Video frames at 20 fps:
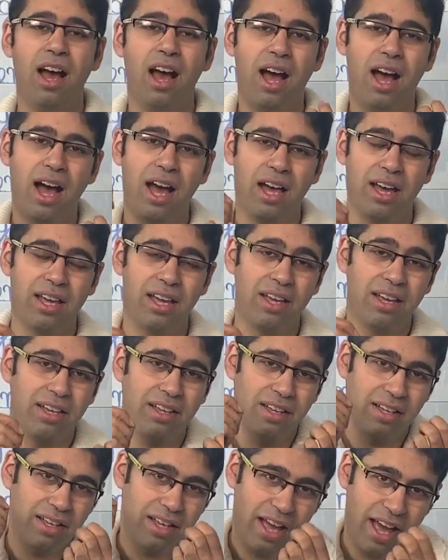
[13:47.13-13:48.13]
I
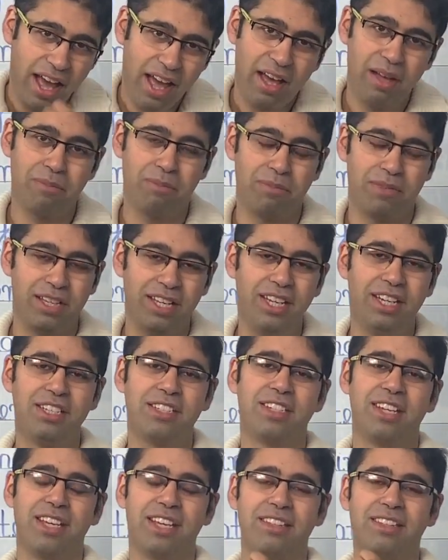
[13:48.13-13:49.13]
am
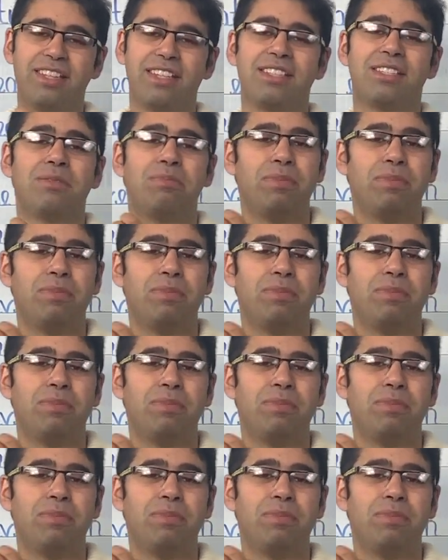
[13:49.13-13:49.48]
eating this